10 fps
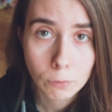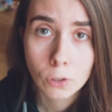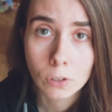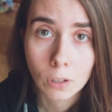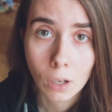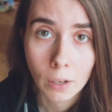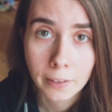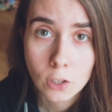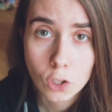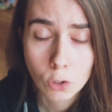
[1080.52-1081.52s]
Virtual
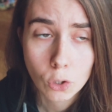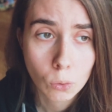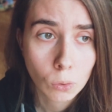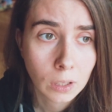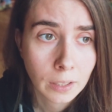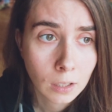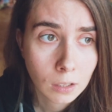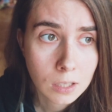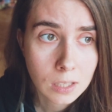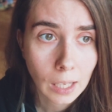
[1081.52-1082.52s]
Cottage to
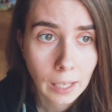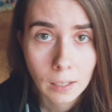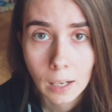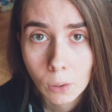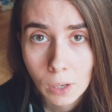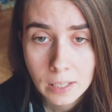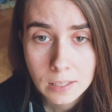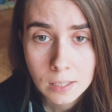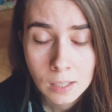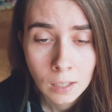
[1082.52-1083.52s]
Linux and
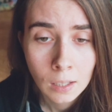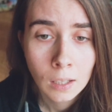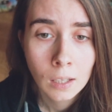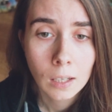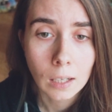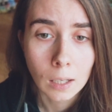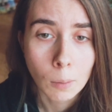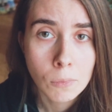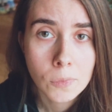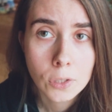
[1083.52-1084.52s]
iOS.
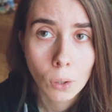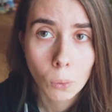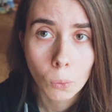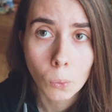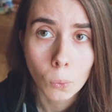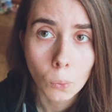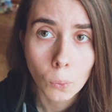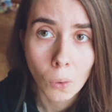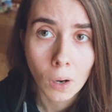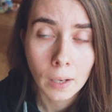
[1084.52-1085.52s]
So
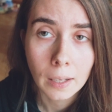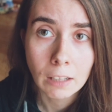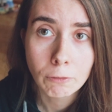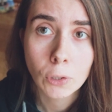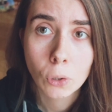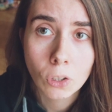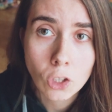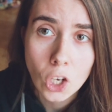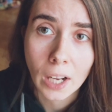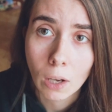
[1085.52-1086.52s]
if you
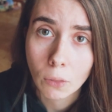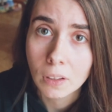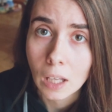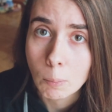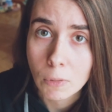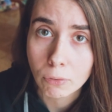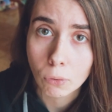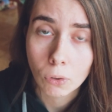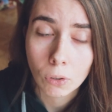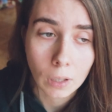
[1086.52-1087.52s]
couldn't check out the game
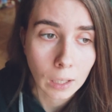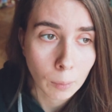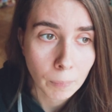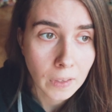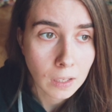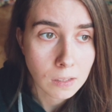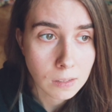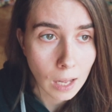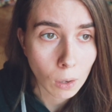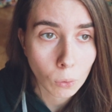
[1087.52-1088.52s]
before, it is
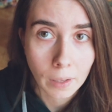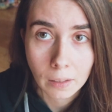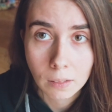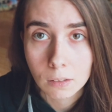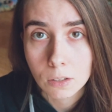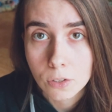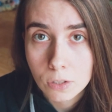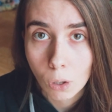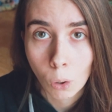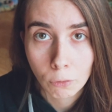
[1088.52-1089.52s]
now, like, there
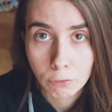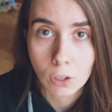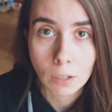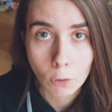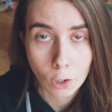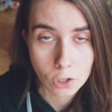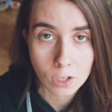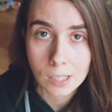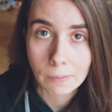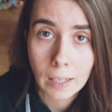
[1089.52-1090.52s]
is all free
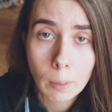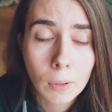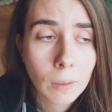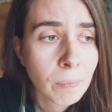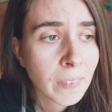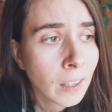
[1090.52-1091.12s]
versions available.